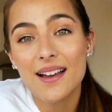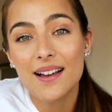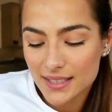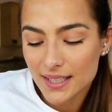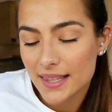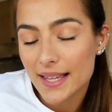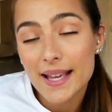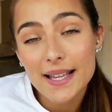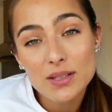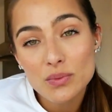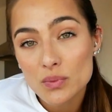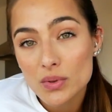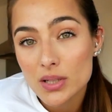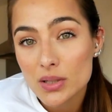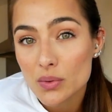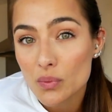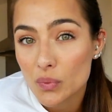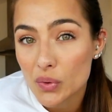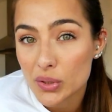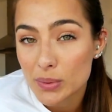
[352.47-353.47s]
The last
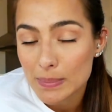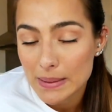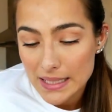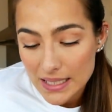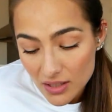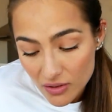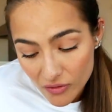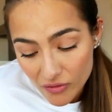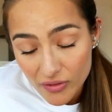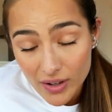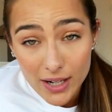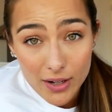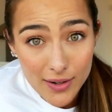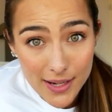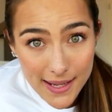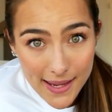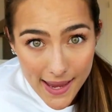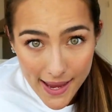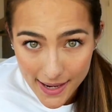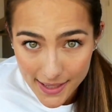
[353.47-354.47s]
one would be
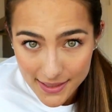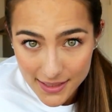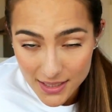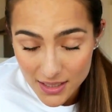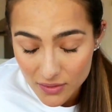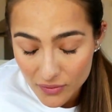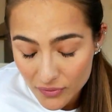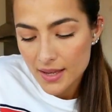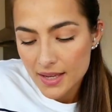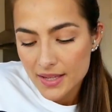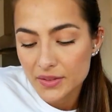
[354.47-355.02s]
very active.